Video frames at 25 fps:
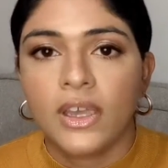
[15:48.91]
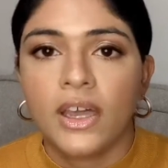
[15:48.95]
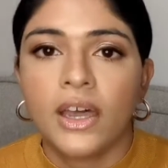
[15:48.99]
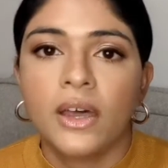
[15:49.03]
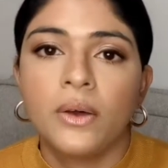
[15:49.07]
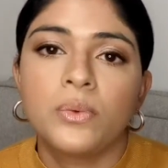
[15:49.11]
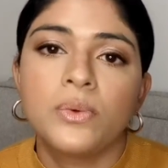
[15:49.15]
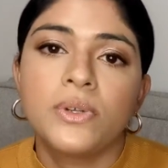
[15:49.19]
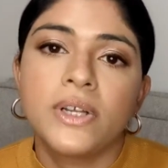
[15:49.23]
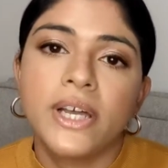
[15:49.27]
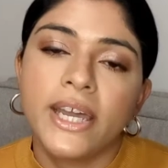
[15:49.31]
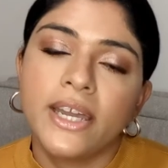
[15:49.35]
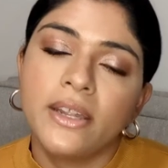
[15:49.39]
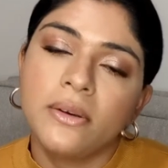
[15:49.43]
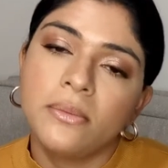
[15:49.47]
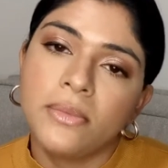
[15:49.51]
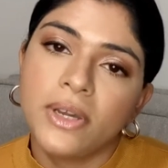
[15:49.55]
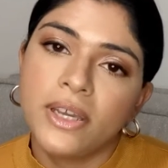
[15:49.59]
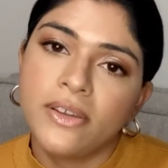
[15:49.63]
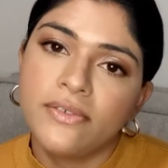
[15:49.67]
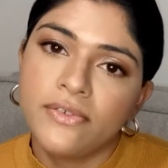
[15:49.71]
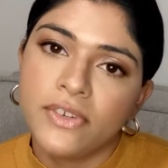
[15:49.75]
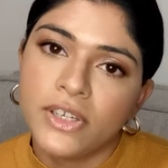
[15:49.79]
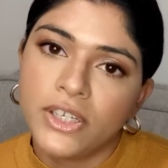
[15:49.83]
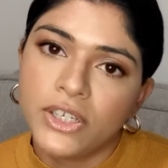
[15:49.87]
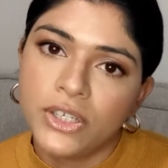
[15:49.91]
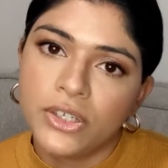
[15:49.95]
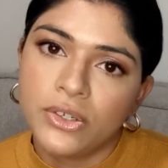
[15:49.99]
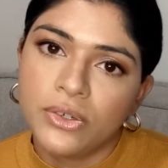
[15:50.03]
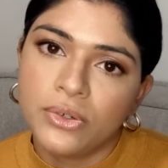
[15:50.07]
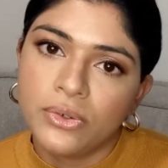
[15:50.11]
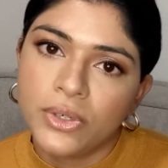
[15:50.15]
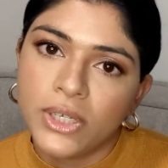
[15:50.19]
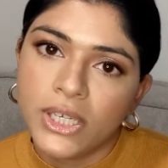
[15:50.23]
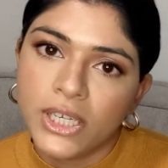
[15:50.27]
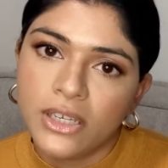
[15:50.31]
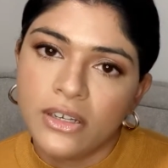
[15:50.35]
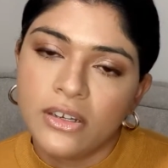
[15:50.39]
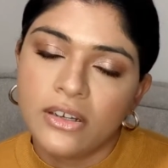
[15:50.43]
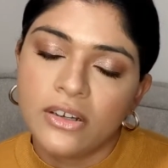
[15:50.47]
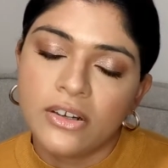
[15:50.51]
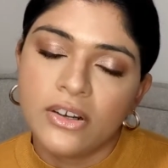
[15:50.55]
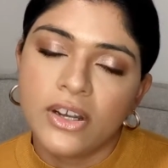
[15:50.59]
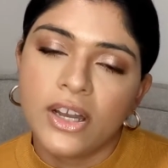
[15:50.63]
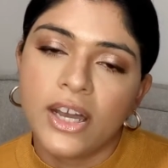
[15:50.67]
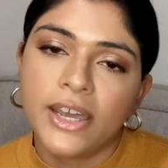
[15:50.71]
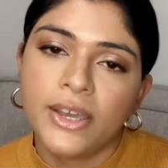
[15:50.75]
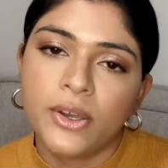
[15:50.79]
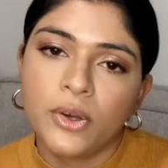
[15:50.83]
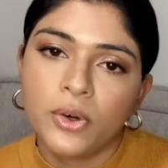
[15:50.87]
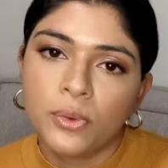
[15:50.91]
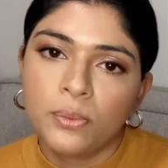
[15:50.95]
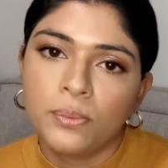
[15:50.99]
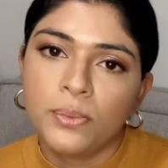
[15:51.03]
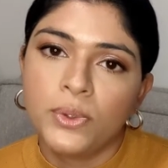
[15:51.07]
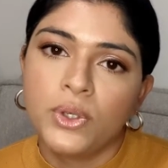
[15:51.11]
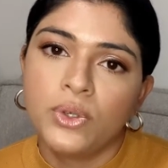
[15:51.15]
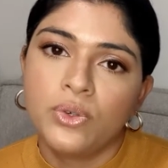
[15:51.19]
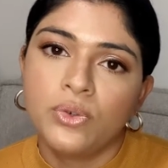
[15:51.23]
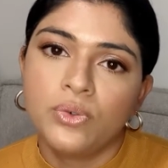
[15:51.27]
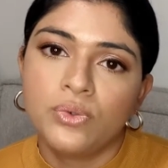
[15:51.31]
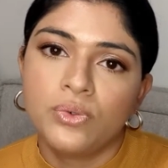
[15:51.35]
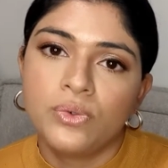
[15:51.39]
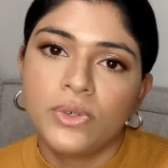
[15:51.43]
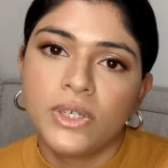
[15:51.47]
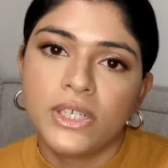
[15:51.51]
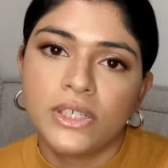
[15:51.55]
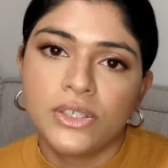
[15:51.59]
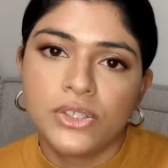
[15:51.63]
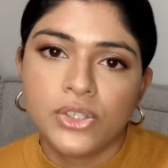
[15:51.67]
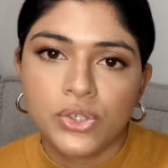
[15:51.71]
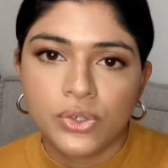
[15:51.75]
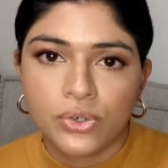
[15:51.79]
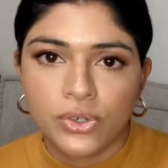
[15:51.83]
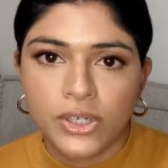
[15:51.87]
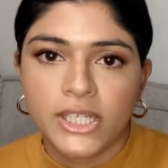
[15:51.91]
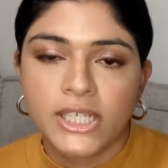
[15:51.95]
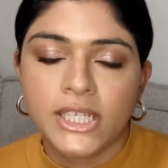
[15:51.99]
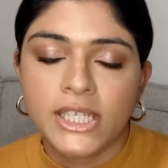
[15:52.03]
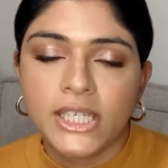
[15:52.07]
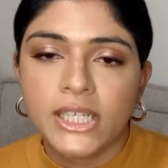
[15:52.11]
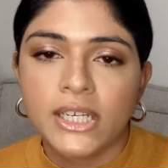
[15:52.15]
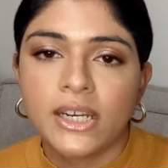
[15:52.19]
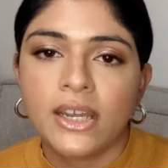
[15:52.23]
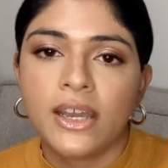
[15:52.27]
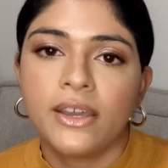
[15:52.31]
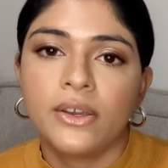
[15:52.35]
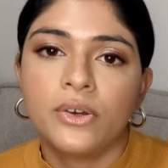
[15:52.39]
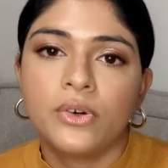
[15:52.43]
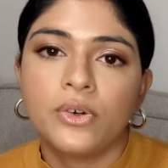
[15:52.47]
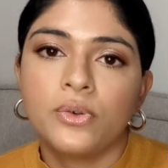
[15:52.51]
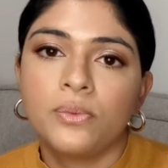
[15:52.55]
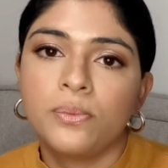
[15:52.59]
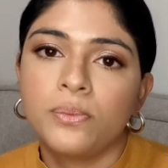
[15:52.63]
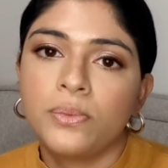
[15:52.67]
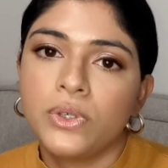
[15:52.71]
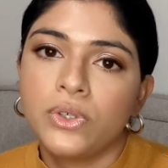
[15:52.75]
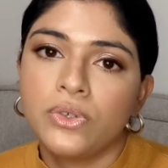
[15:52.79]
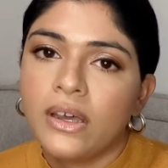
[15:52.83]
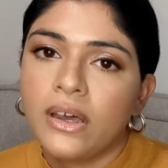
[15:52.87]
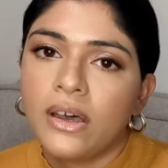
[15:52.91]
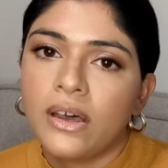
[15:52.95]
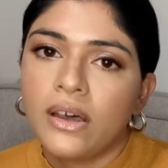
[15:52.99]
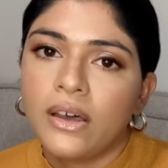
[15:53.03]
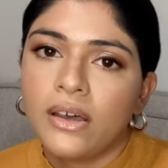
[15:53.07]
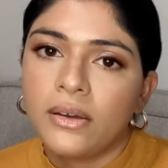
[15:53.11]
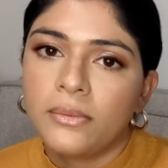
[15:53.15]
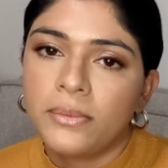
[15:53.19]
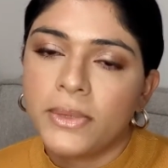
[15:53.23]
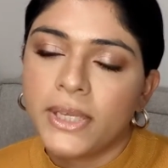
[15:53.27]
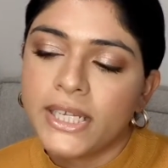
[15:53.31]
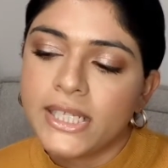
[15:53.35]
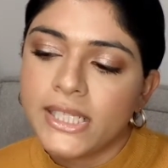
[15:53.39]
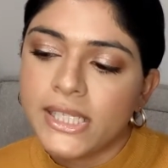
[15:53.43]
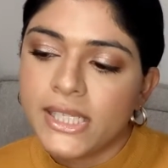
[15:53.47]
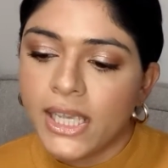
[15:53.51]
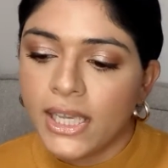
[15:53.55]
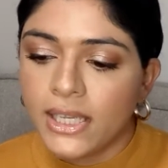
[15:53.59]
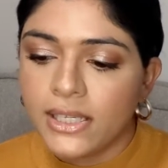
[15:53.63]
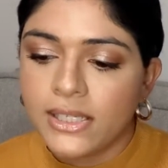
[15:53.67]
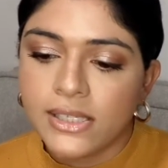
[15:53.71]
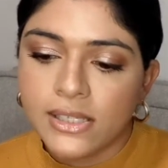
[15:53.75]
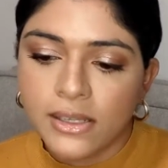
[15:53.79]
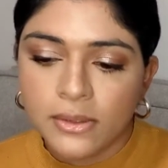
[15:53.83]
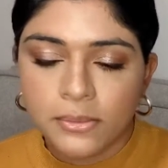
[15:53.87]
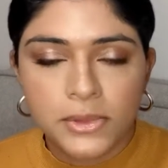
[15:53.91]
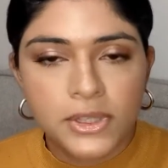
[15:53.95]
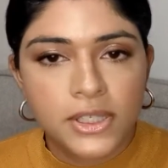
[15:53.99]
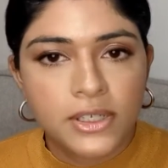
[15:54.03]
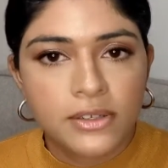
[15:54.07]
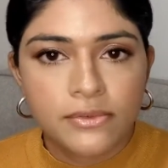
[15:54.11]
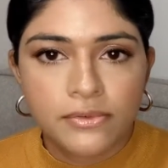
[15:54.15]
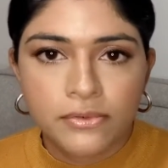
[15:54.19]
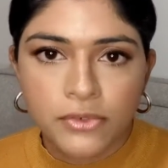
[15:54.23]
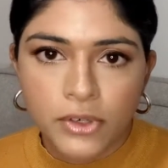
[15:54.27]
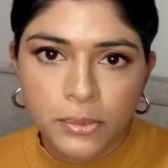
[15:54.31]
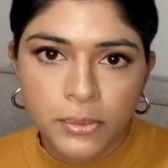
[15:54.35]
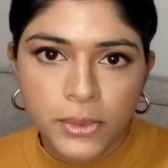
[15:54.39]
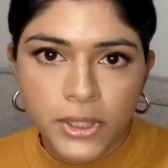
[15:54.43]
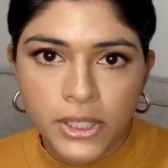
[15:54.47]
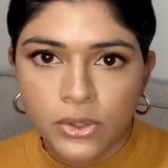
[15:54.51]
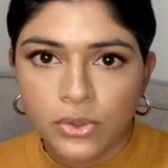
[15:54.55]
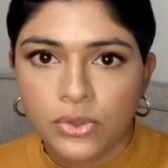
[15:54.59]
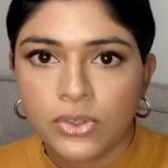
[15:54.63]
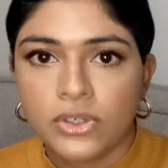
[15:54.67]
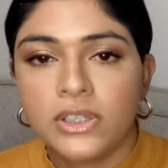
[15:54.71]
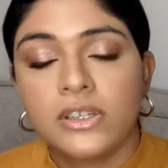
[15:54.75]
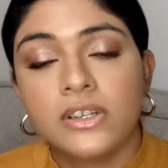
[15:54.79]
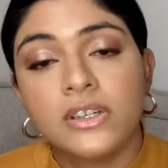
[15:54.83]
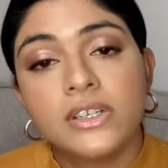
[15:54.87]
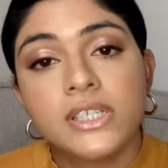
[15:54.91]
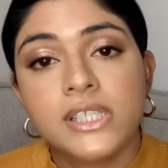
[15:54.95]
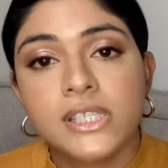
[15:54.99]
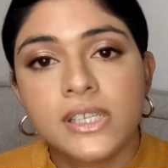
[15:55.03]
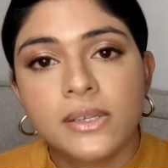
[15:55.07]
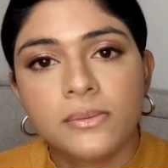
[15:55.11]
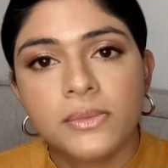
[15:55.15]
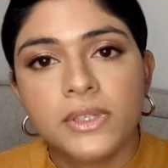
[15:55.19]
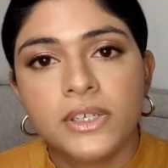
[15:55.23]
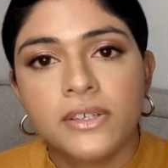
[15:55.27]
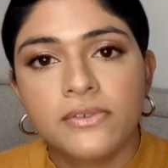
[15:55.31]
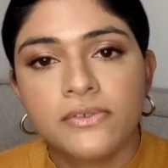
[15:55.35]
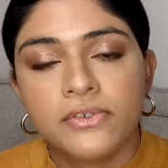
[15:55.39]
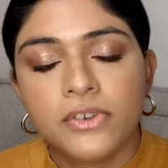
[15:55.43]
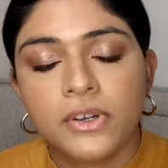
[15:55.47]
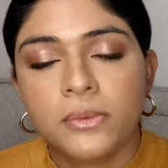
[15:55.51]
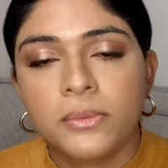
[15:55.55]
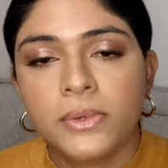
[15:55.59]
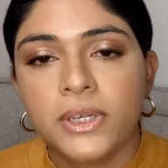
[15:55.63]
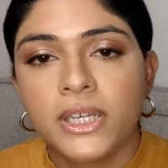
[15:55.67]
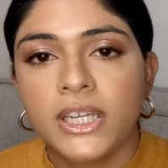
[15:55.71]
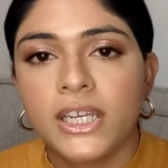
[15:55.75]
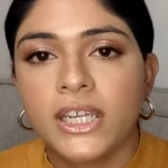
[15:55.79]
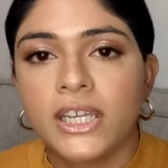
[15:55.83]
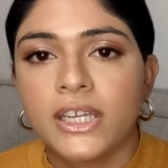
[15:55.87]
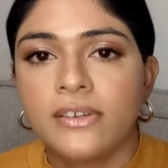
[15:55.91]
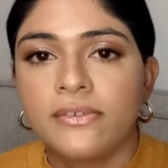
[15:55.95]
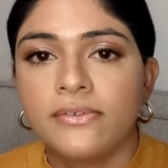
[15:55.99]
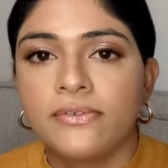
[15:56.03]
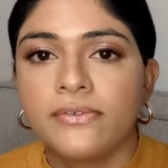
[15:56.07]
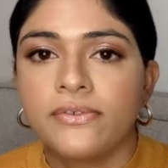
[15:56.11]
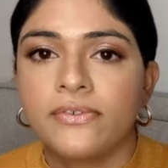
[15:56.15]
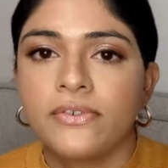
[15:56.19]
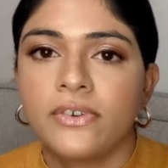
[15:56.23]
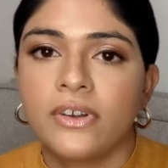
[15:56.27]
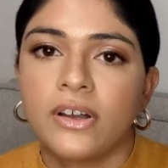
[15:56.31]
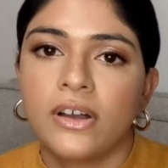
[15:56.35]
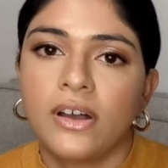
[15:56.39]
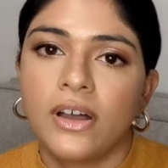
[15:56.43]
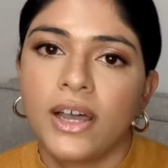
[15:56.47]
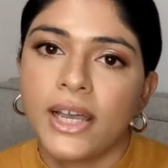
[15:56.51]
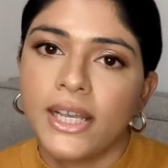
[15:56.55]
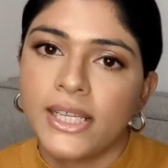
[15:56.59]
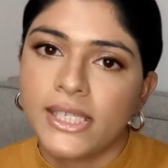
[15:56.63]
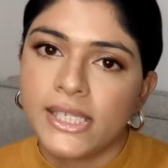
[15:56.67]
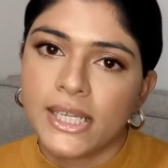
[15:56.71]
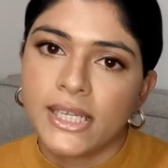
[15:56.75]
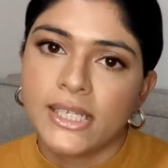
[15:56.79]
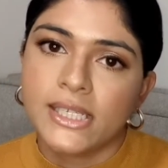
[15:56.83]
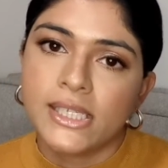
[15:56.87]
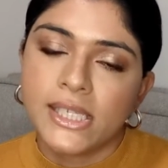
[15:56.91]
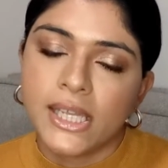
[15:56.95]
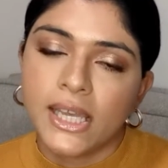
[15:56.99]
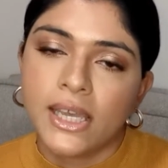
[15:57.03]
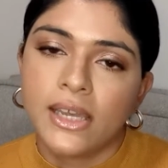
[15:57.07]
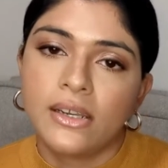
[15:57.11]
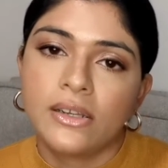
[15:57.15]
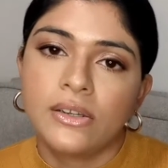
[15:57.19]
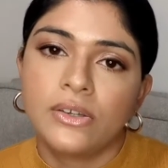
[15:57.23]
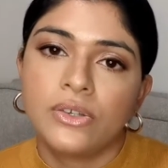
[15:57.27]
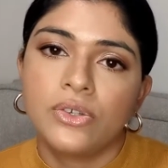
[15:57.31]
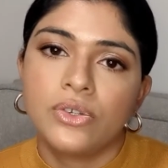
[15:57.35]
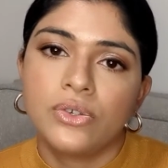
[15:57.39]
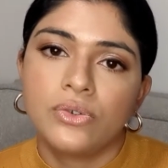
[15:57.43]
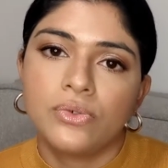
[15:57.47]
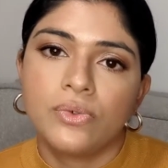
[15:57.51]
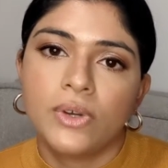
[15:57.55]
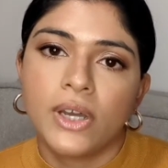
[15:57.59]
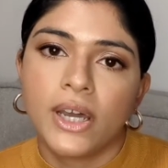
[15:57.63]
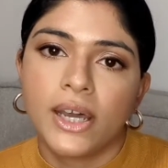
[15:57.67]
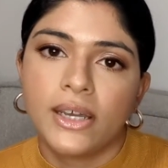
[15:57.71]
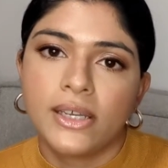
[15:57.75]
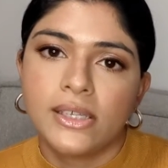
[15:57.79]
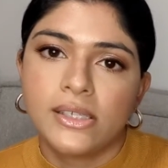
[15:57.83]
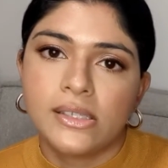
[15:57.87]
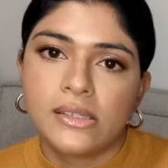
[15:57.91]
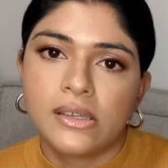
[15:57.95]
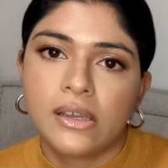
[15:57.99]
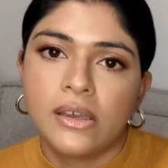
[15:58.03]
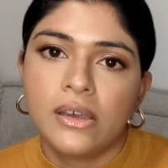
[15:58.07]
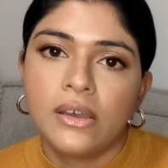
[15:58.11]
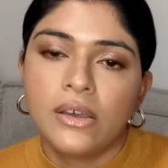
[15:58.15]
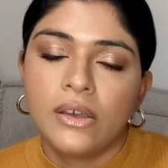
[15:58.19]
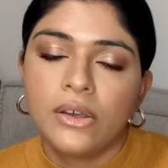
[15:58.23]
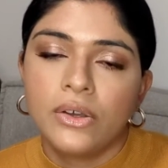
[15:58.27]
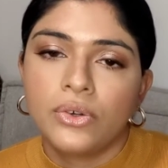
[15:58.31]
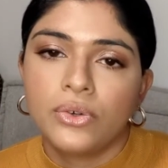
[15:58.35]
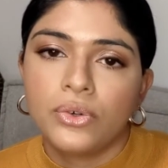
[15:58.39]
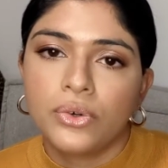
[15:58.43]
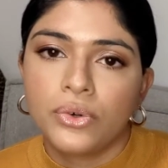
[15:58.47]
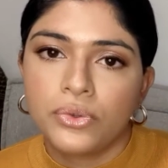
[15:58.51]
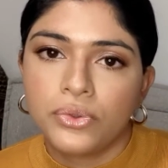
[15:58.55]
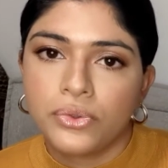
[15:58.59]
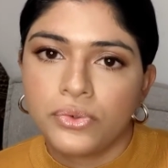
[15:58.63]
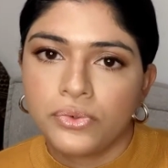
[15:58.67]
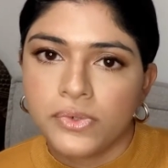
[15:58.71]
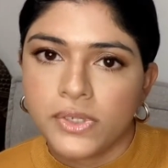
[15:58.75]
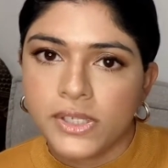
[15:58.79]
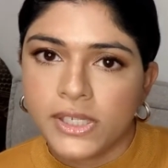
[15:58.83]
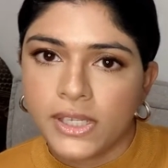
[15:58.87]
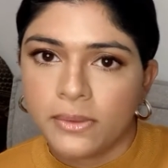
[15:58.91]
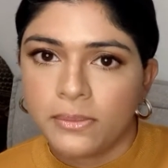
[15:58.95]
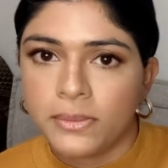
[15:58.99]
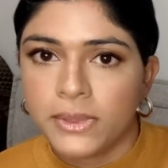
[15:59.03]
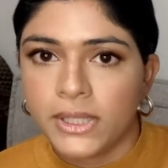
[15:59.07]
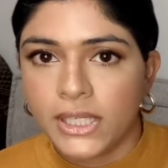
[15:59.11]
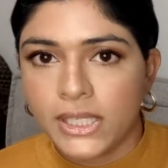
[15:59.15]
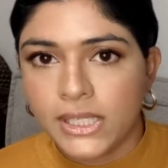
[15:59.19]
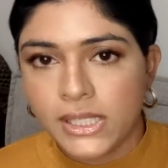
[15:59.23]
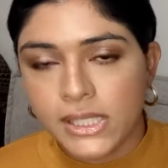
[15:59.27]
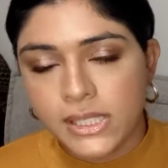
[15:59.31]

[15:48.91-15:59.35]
I will end my video here. I hope you enjoyed it. I hope you can take something from it or learn something from it. If, as I said, you guys go through something